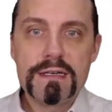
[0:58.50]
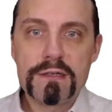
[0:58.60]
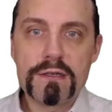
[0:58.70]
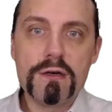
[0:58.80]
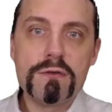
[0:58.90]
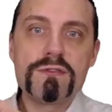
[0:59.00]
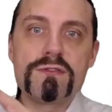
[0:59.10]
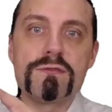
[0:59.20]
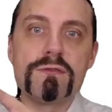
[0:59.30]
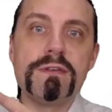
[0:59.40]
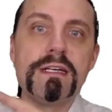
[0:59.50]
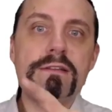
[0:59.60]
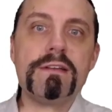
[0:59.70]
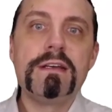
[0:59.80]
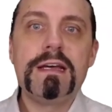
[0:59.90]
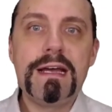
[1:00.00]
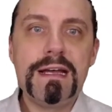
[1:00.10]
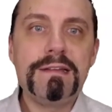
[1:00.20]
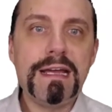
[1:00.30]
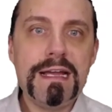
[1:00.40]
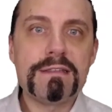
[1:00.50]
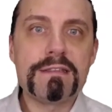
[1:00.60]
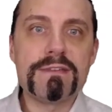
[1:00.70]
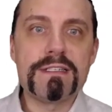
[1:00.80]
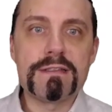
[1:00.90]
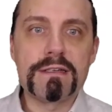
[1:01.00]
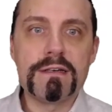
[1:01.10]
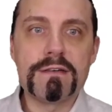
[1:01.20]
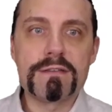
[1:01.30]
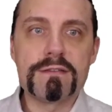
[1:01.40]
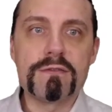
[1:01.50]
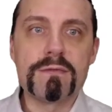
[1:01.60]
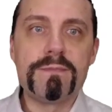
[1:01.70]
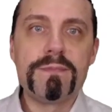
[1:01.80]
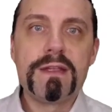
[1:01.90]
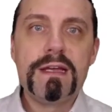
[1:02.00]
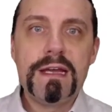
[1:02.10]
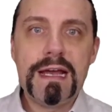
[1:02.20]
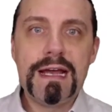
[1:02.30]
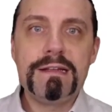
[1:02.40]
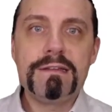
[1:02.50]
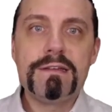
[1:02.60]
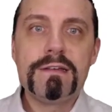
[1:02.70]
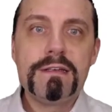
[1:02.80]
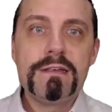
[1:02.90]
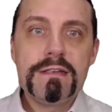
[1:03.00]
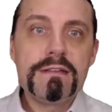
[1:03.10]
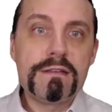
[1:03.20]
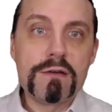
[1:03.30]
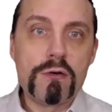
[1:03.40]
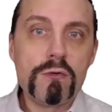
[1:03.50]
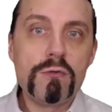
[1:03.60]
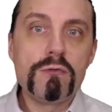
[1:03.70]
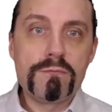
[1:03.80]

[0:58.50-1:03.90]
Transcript: goes through it and ends with the customer. And the whole